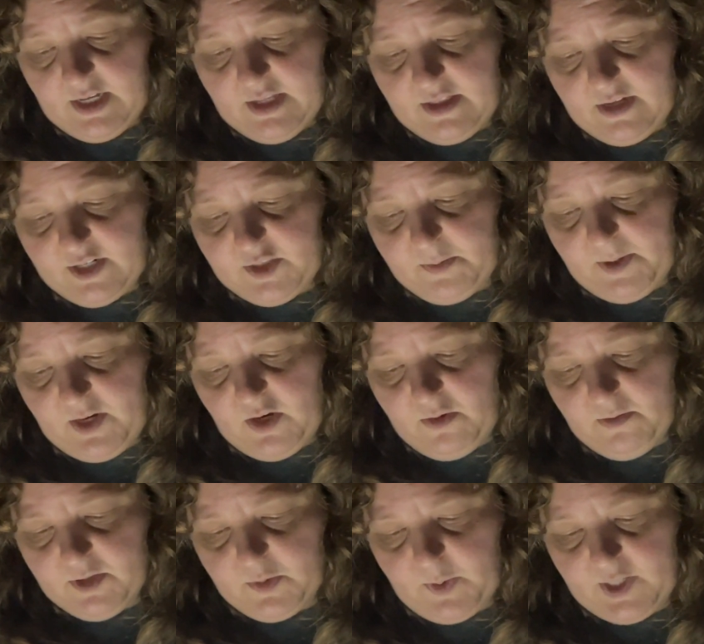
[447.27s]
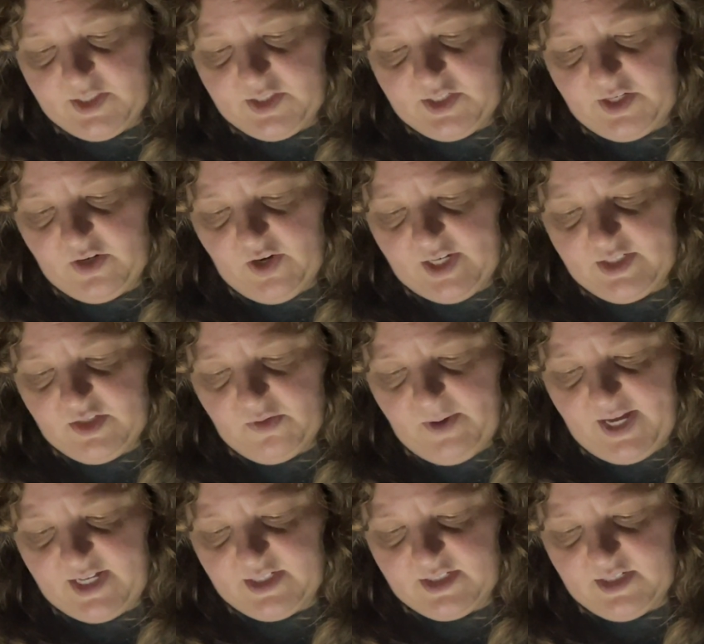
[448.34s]
There has been no response to your
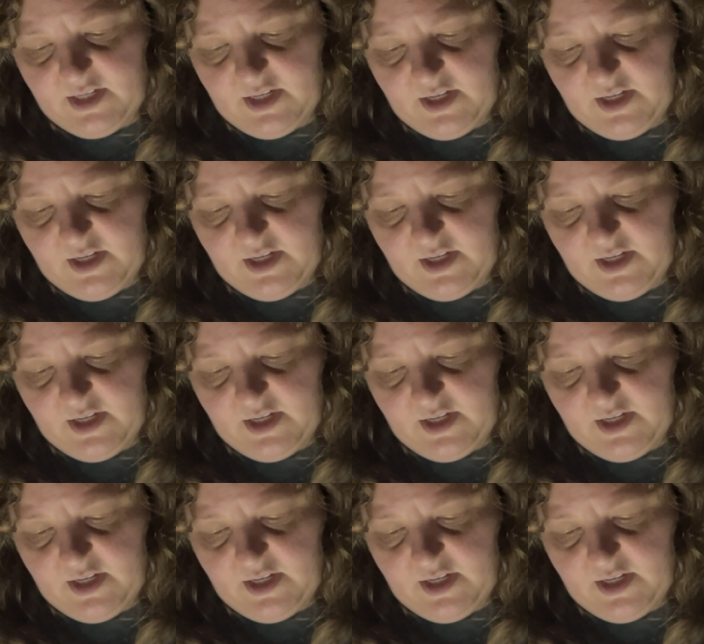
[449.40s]
SOS.